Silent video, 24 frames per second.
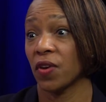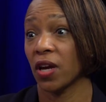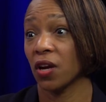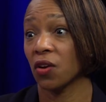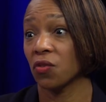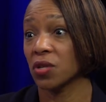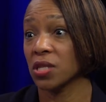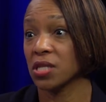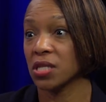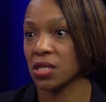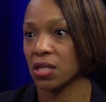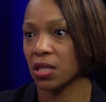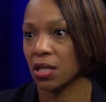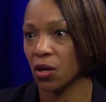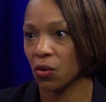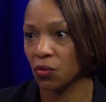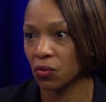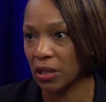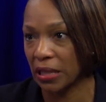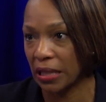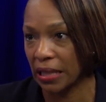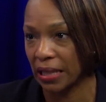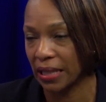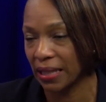very
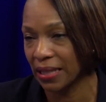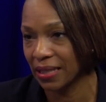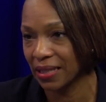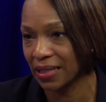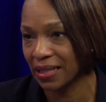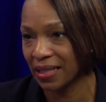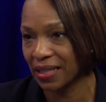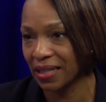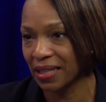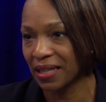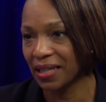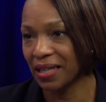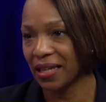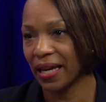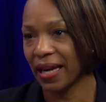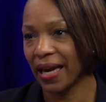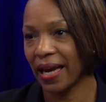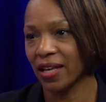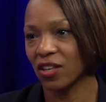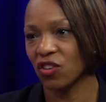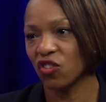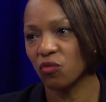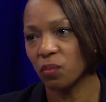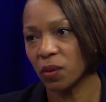slowly. Yes.
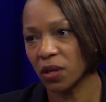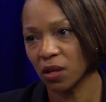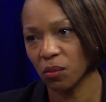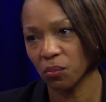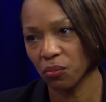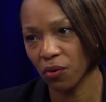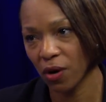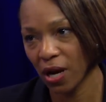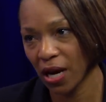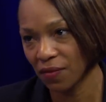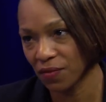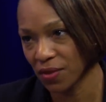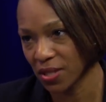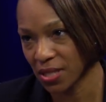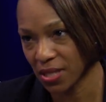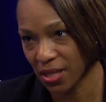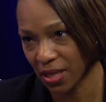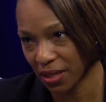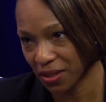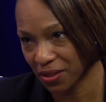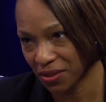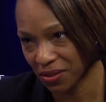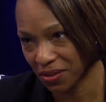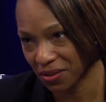And you've been in private
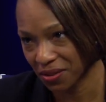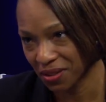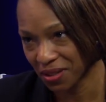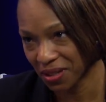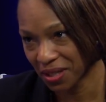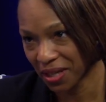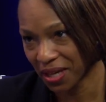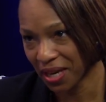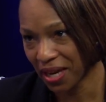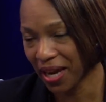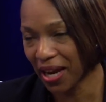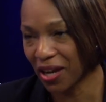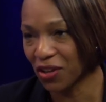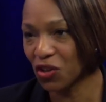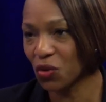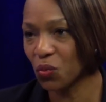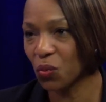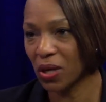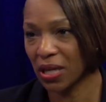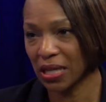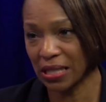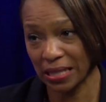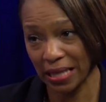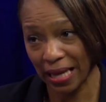sector uh -huh. and you uh-huh.
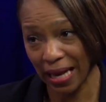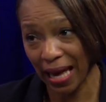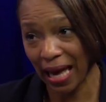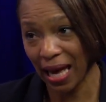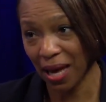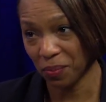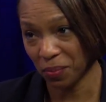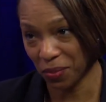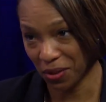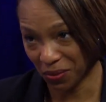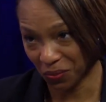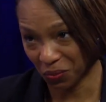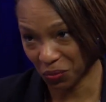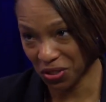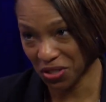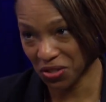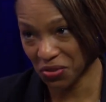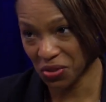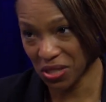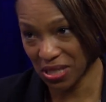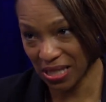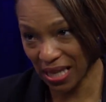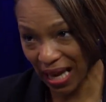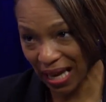want it to happen. When
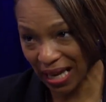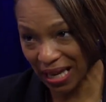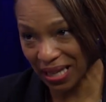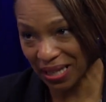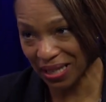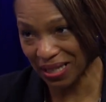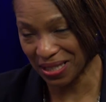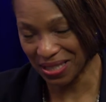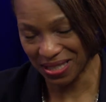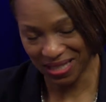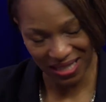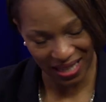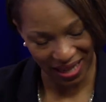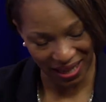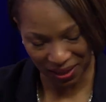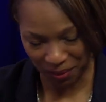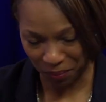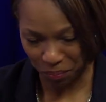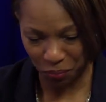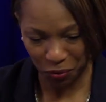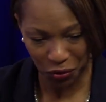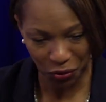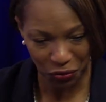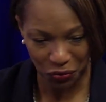you say it, it's
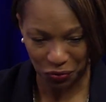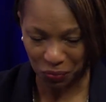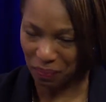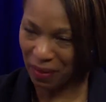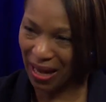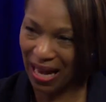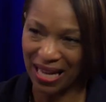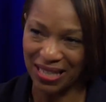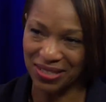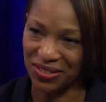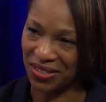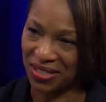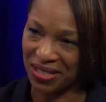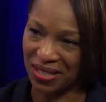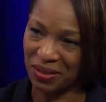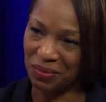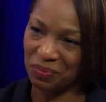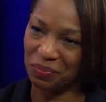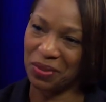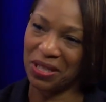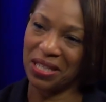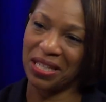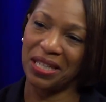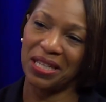like boom, magic.
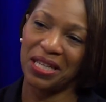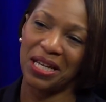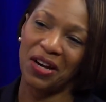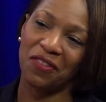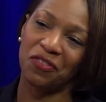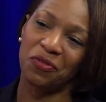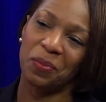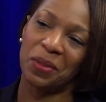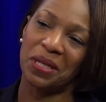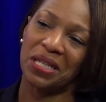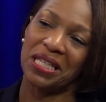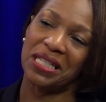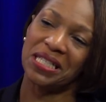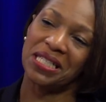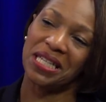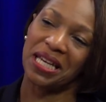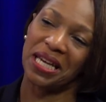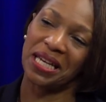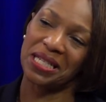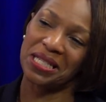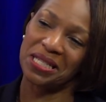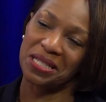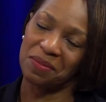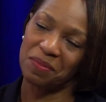But in government, it
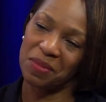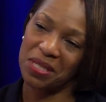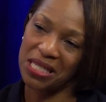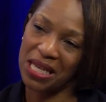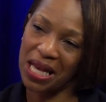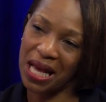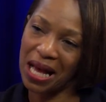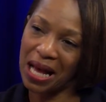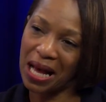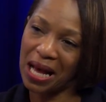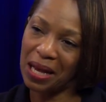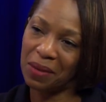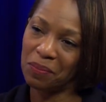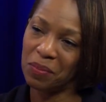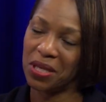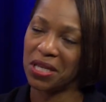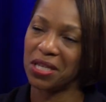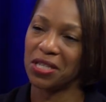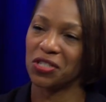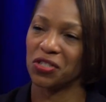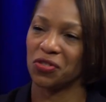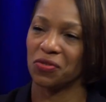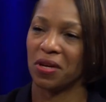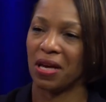takes some time
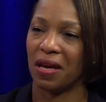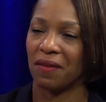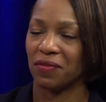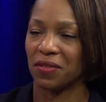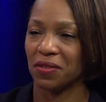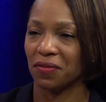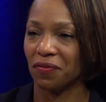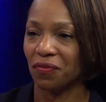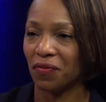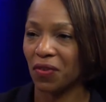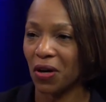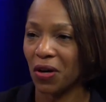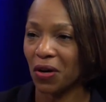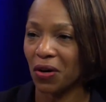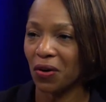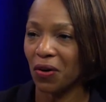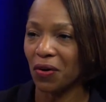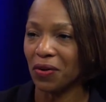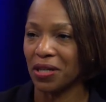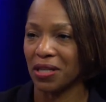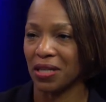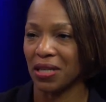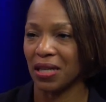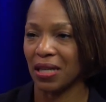because you have to
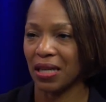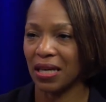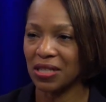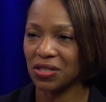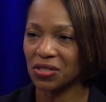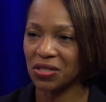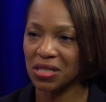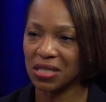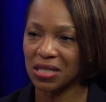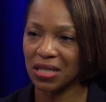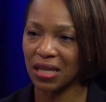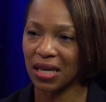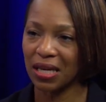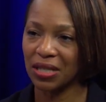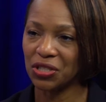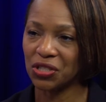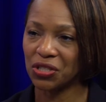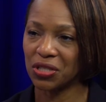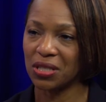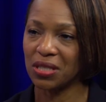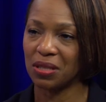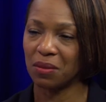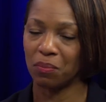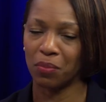vote and
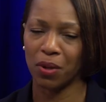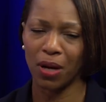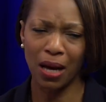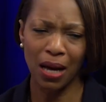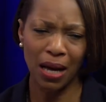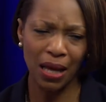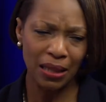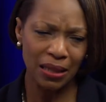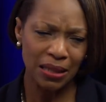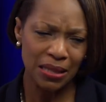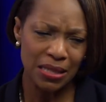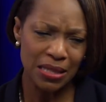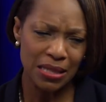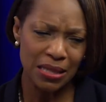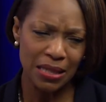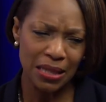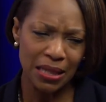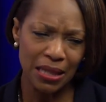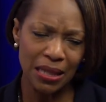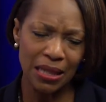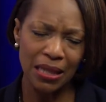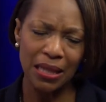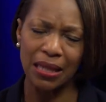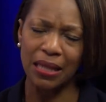legislation and
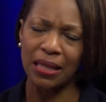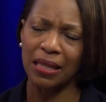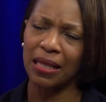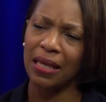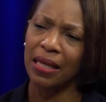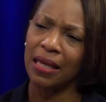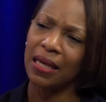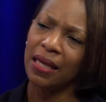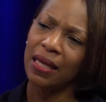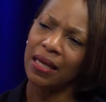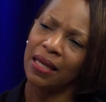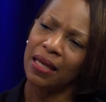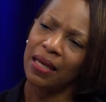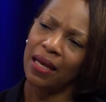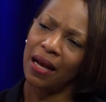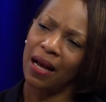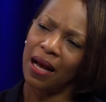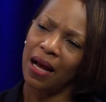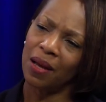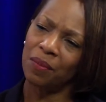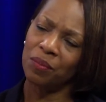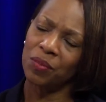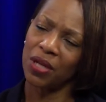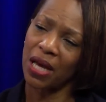policy and
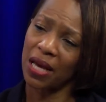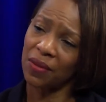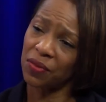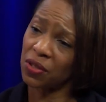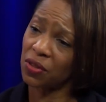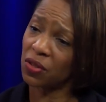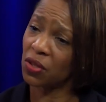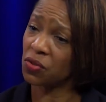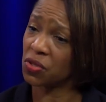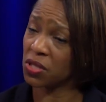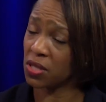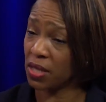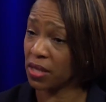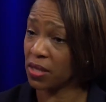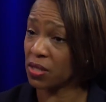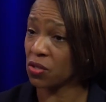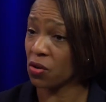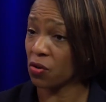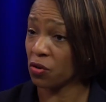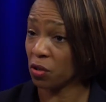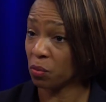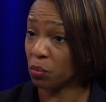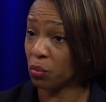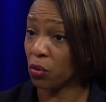um, not that those things
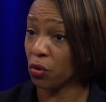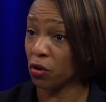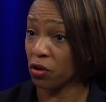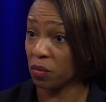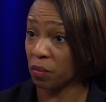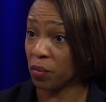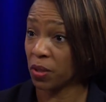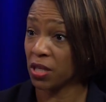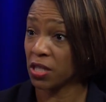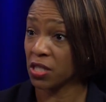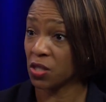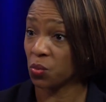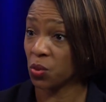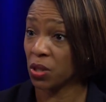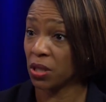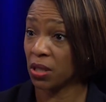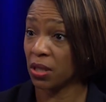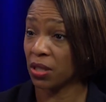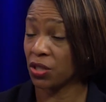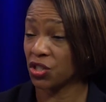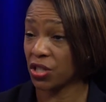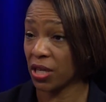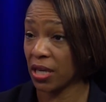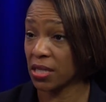aren't important because we
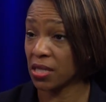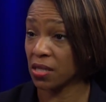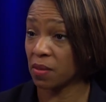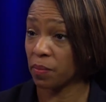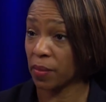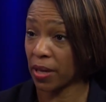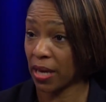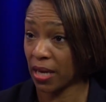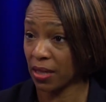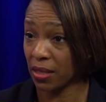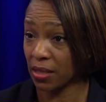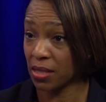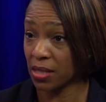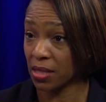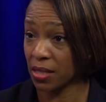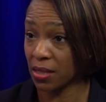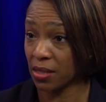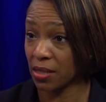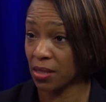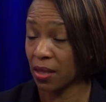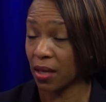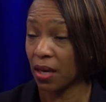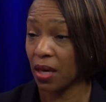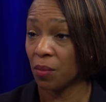need checks and
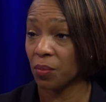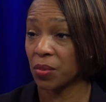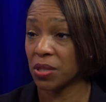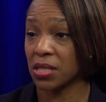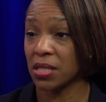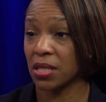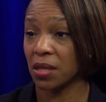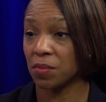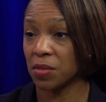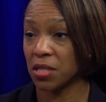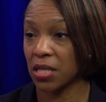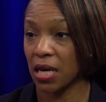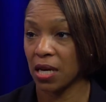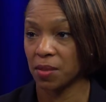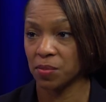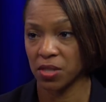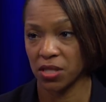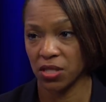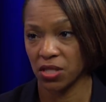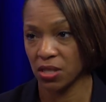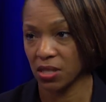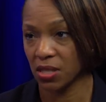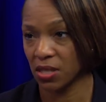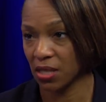balances, mm -hmm. but sometimes
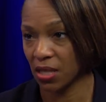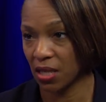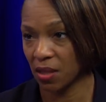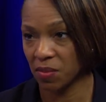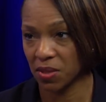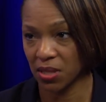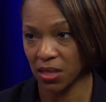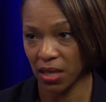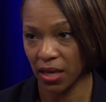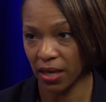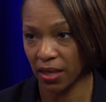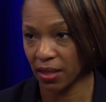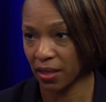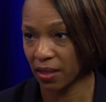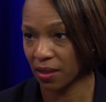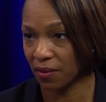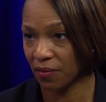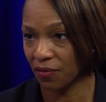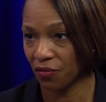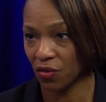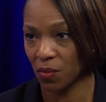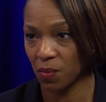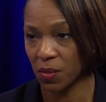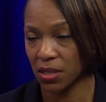it just seems like
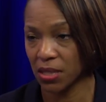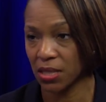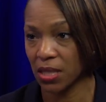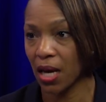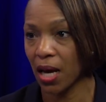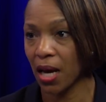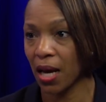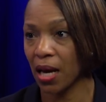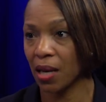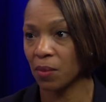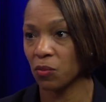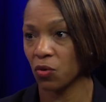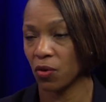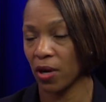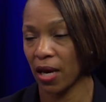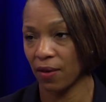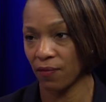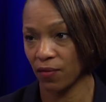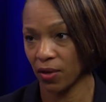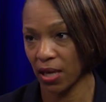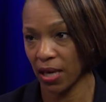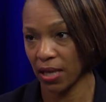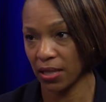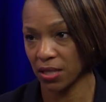from the time you
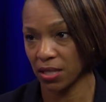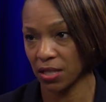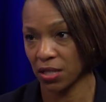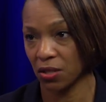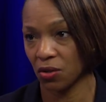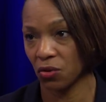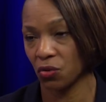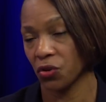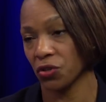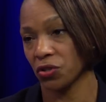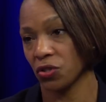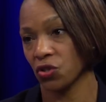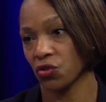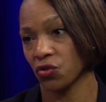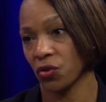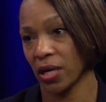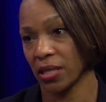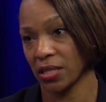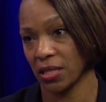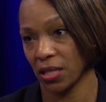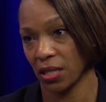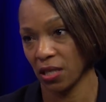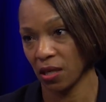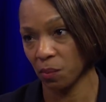have an ideal or you
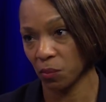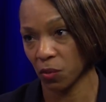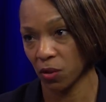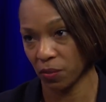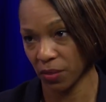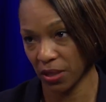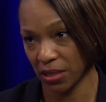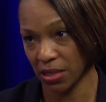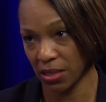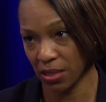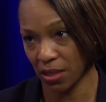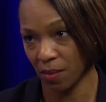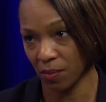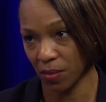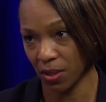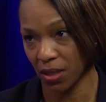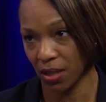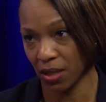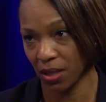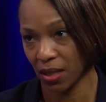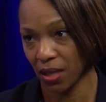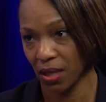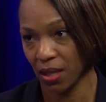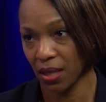try to implement
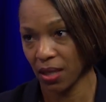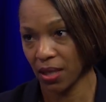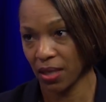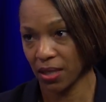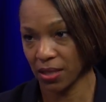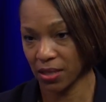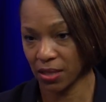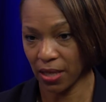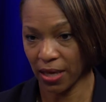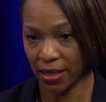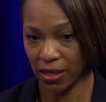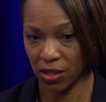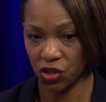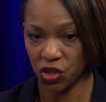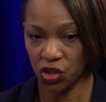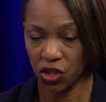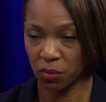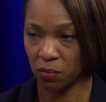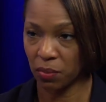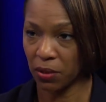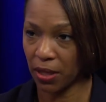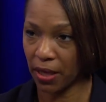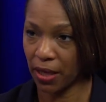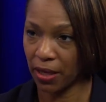something, it's like a
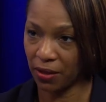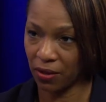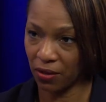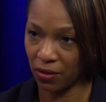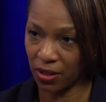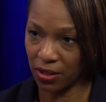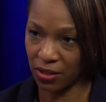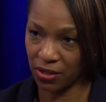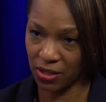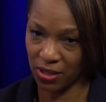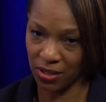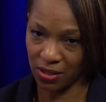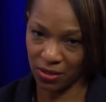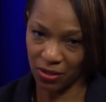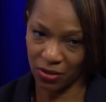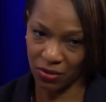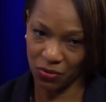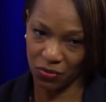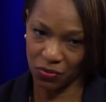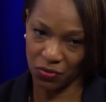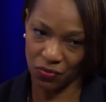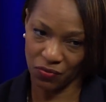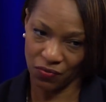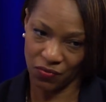ship liner. It just
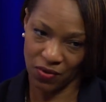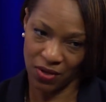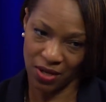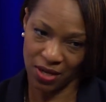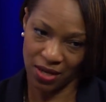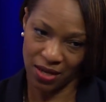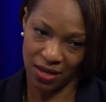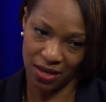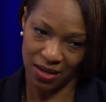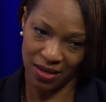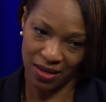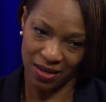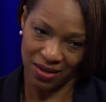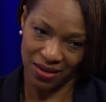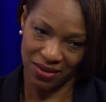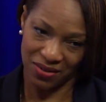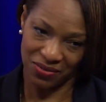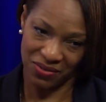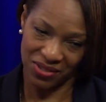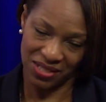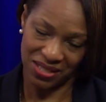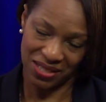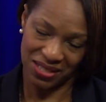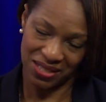goes
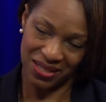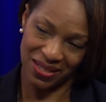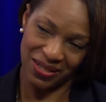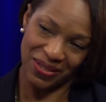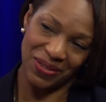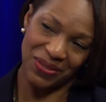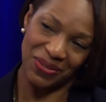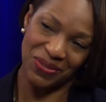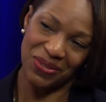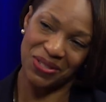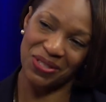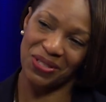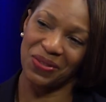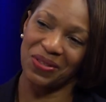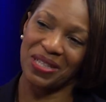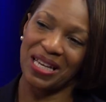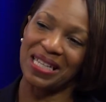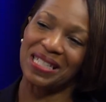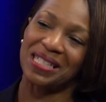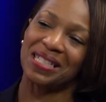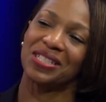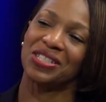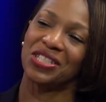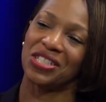very slow. So
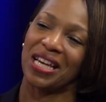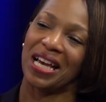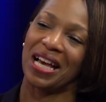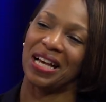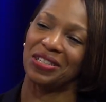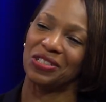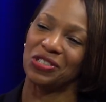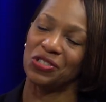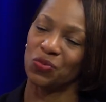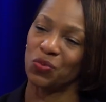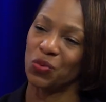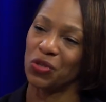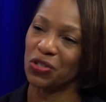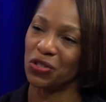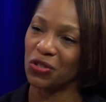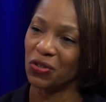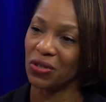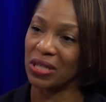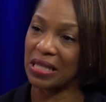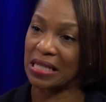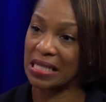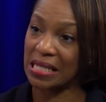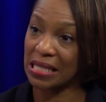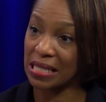that's a challenge when
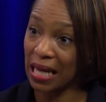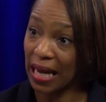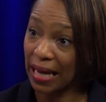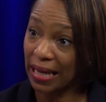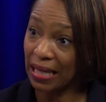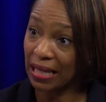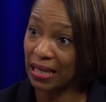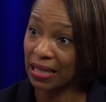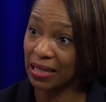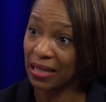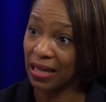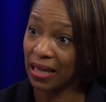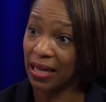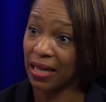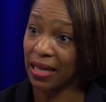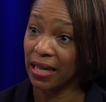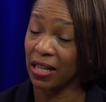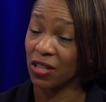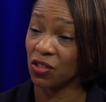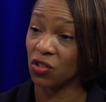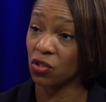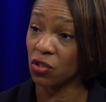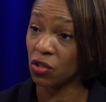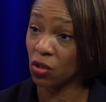you're excited
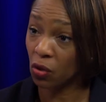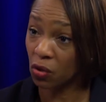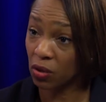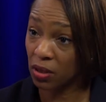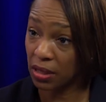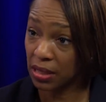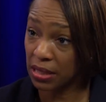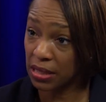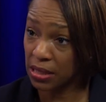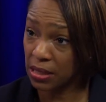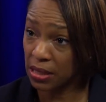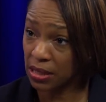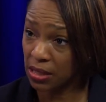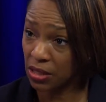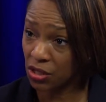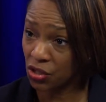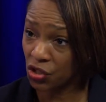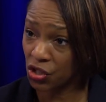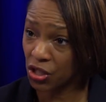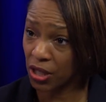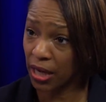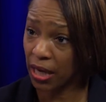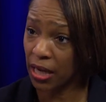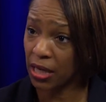and you know things need to
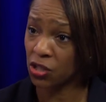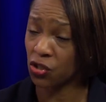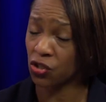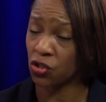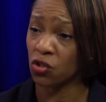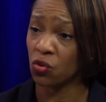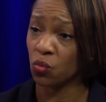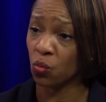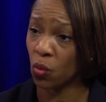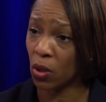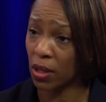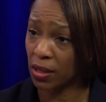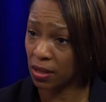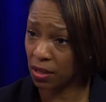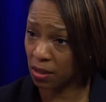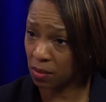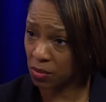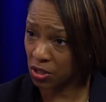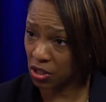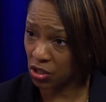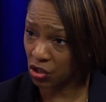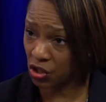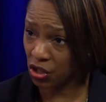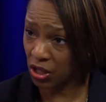change and you want them
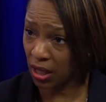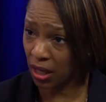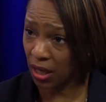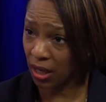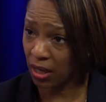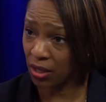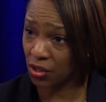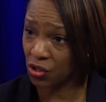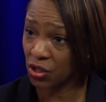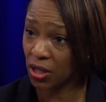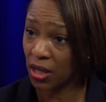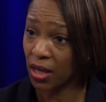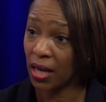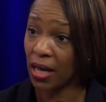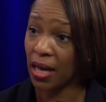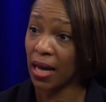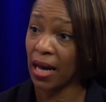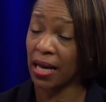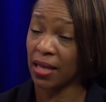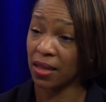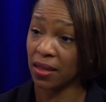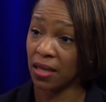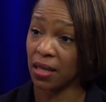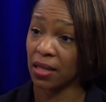to change.
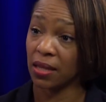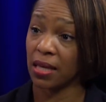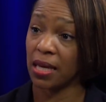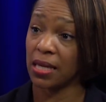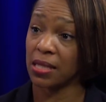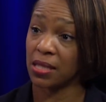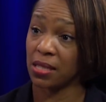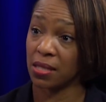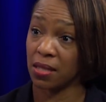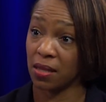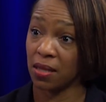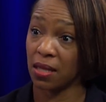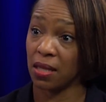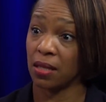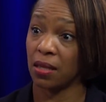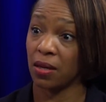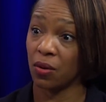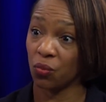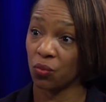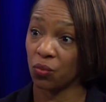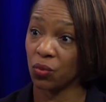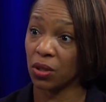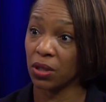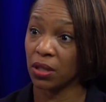I think that's the thing
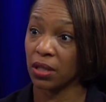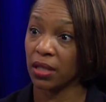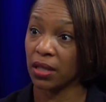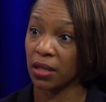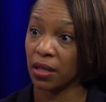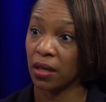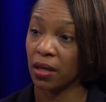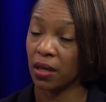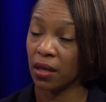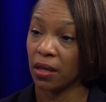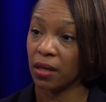that really